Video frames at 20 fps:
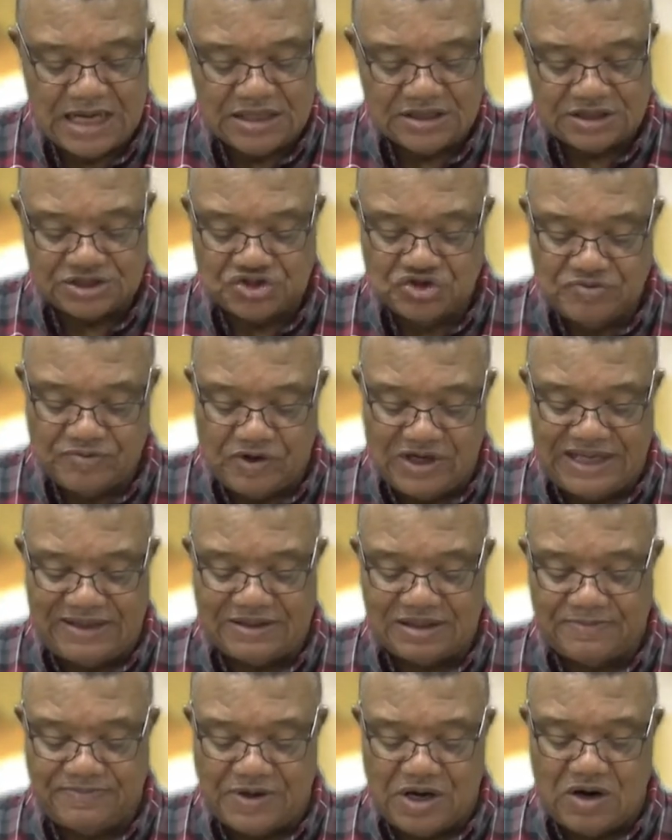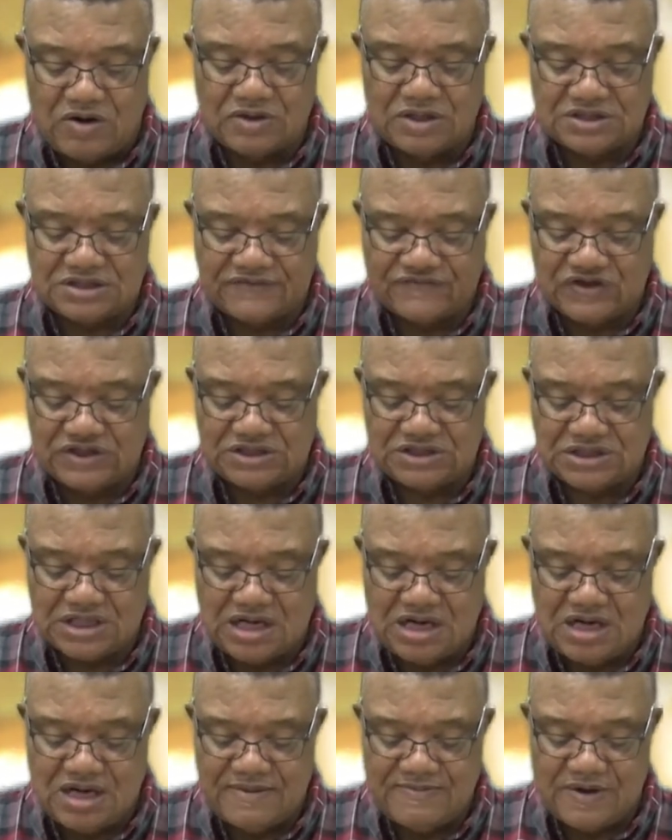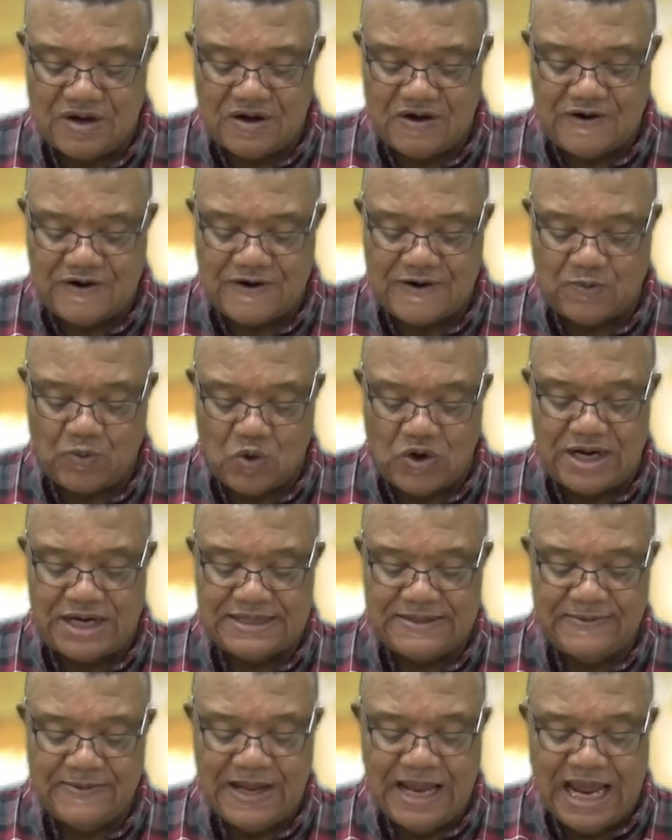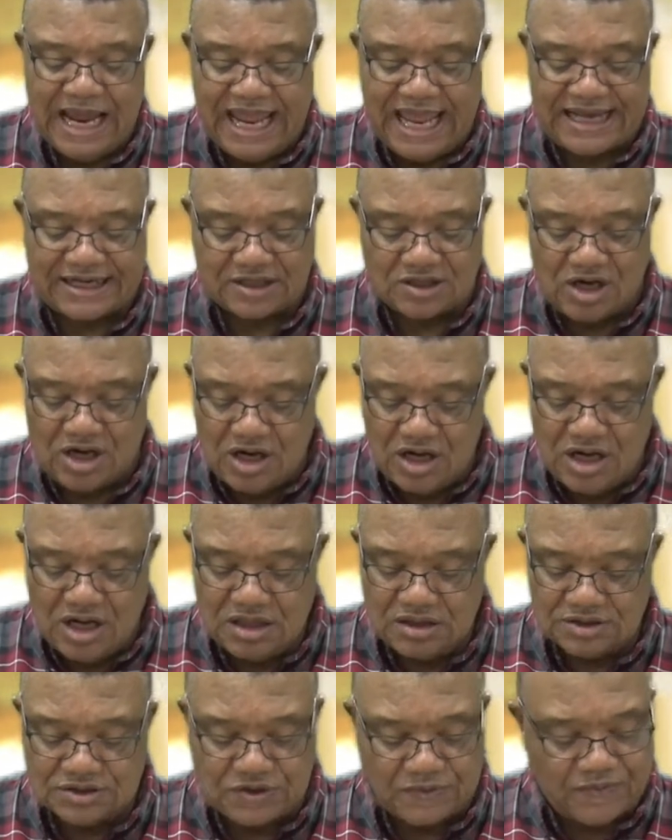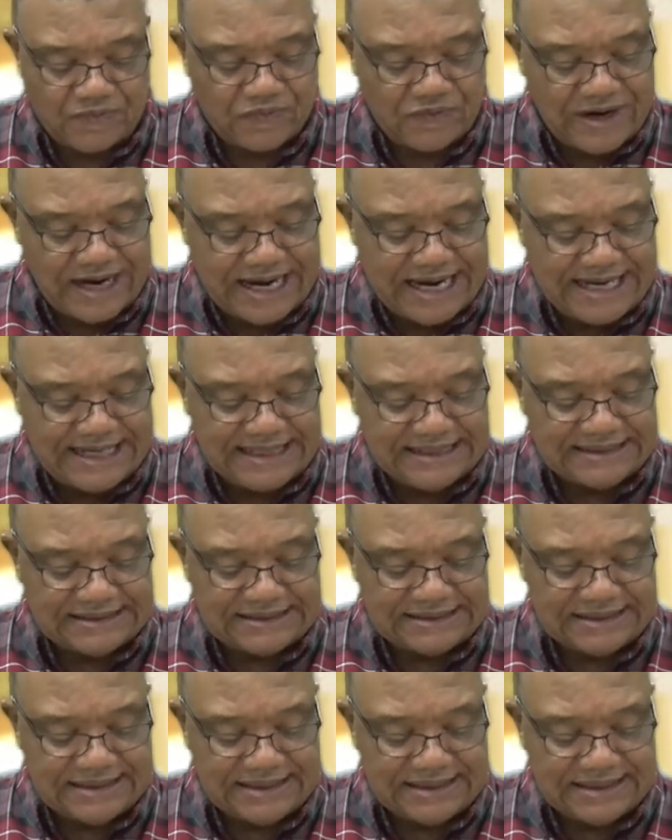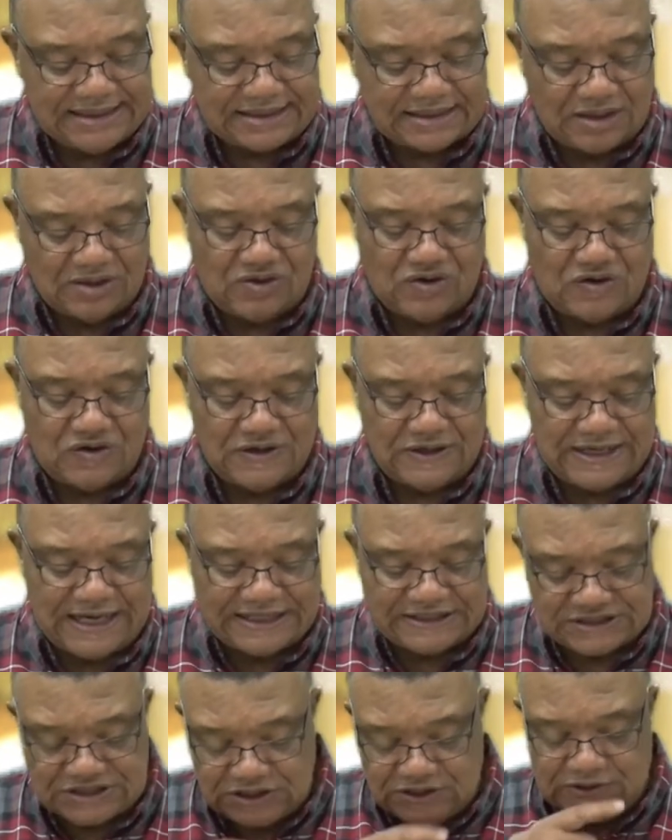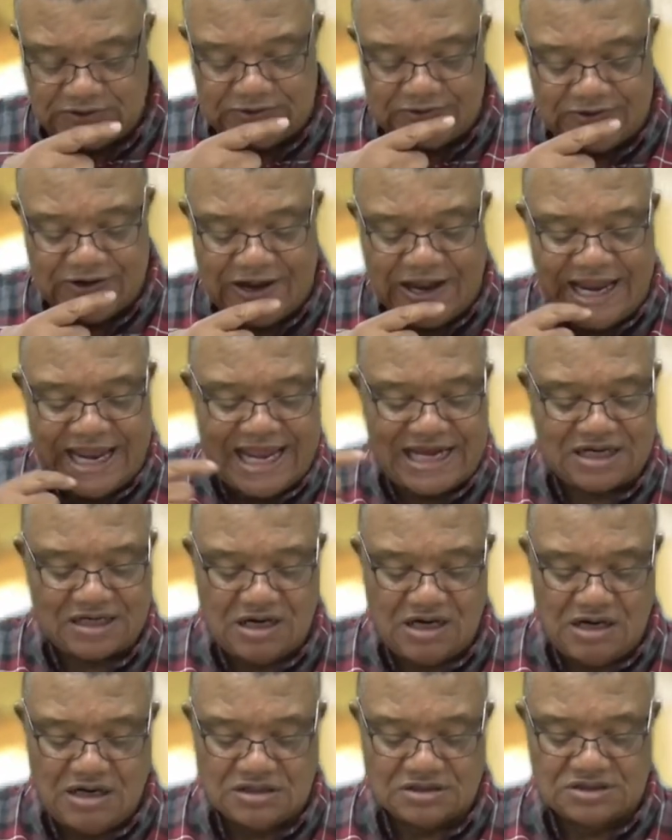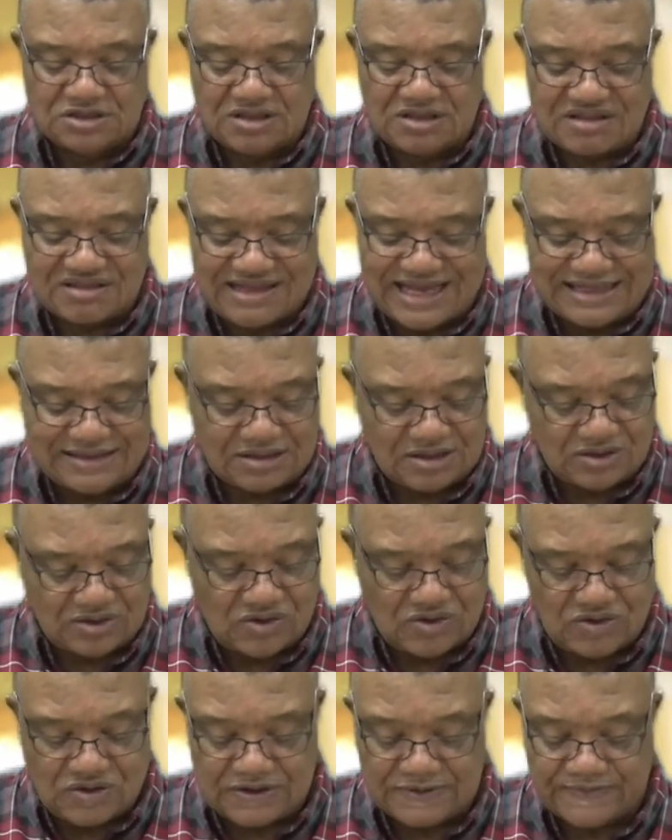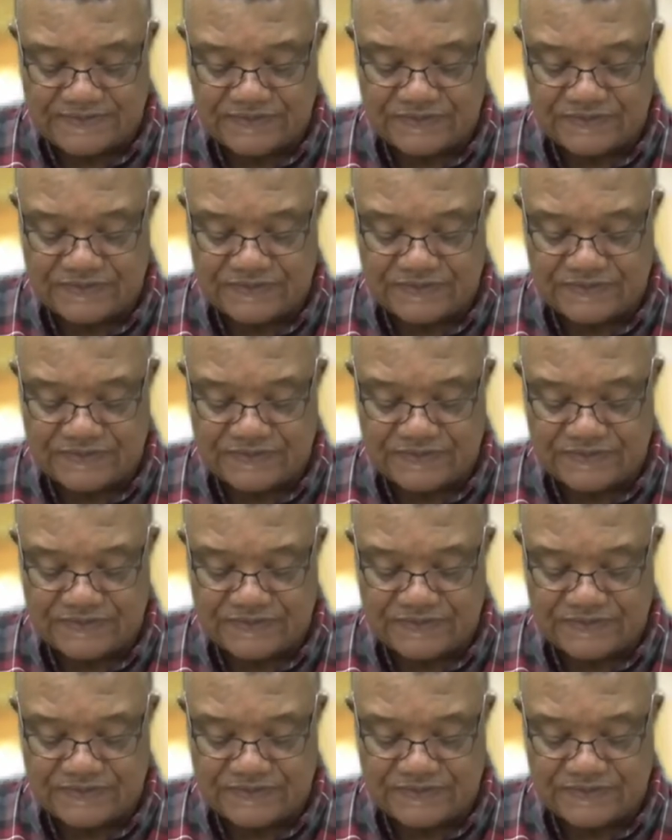The two main components of this psalm are, one, a call to praise the Lord, and two, a call to thank the Lord.